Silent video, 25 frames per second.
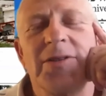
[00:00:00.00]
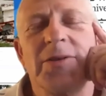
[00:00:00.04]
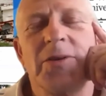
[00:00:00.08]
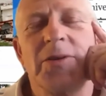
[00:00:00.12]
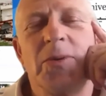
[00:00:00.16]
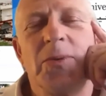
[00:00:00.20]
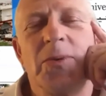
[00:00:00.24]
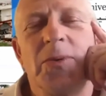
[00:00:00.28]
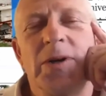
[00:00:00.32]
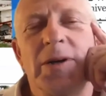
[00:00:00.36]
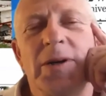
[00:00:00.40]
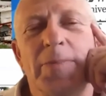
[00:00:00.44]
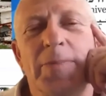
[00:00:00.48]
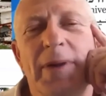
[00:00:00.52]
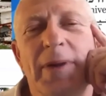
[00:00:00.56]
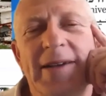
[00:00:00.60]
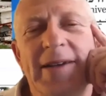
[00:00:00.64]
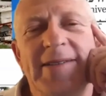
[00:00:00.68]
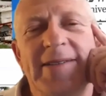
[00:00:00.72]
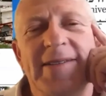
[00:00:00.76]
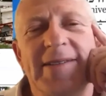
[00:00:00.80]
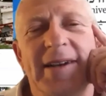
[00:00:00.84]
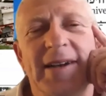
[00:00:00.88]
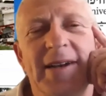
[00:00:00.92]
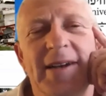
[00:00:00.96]
were
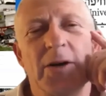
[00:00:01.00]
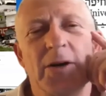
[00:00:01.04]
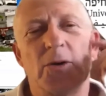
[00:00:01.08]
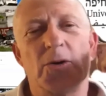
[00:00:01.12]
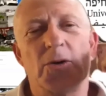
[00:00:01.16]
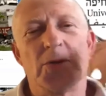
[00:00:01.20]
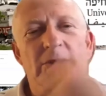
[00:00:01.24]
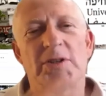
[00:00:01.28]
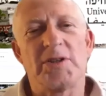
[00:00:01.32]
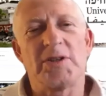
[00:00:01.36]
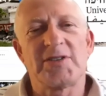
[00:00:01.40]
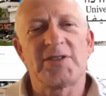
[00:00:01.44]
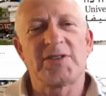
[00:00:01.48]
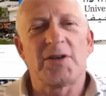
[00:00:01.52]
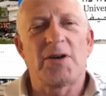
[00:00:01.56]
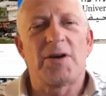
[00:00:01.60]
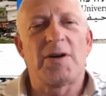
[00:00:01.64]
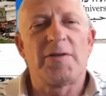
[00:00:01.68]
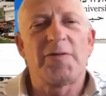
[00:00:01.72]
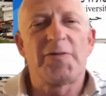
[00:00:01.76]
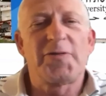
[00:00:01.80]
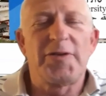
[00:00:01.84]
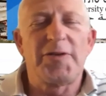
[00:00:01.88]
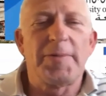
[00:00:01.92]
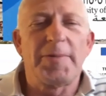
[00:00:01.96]
basically orders of
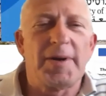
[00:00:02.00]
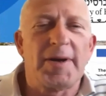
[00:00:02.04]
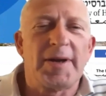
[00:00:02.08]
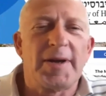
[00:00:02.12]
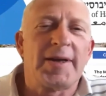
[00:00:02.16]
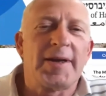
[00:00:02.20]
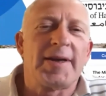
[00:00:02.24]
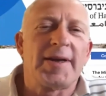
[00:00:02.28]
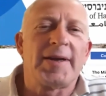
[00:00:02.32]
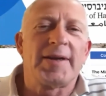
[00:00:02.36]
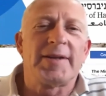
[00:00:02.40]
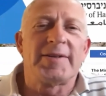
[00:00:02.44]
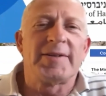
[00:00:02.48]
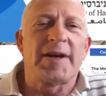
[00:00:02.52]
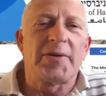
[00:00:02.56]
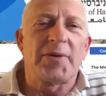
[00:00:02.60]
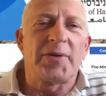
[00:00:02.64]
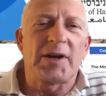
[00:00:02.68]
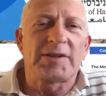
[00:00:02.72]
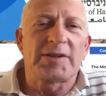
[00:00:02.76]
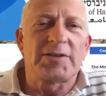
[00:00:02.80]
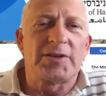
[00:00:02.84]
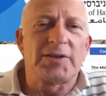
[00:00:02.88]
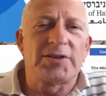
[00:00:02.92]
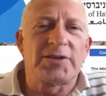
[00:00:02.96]
the
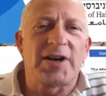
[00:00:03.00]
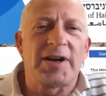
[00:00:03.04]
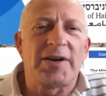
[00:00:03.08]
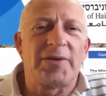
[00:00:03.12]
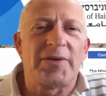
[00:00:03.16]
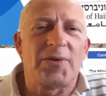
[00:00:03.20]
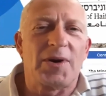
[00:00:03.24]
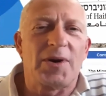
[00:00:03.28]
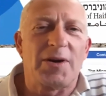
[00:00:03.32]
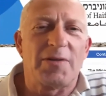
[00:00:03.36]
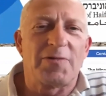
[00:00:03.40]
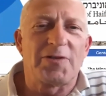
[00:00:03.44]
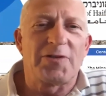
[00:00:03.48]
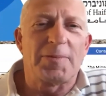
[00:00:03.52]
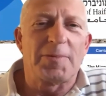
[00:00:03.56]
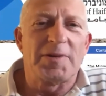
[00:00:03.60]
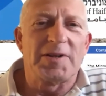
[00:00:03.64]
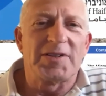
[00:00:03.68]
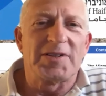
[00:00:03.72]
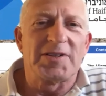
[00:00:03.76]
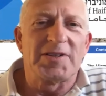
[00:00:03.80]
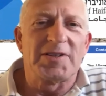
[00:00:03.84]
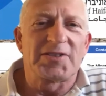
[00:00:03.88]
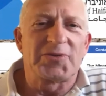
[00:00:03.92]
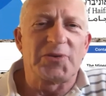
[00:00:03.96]
Director General of the
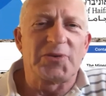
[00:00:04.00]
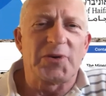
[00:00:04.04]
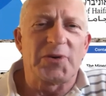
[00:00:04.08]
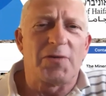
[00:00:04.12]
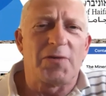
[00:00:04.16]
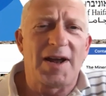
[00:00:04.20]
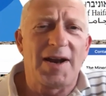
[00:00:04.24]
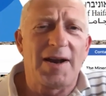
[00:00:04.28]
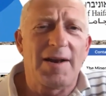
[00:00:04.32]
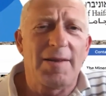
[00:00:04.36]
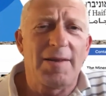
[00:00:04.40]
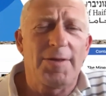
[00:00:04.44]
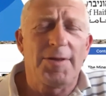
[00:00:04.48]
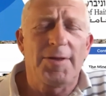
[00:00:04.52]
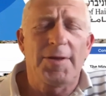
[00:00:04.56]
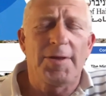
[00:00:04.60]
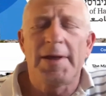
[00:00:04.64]
Ministry of Health.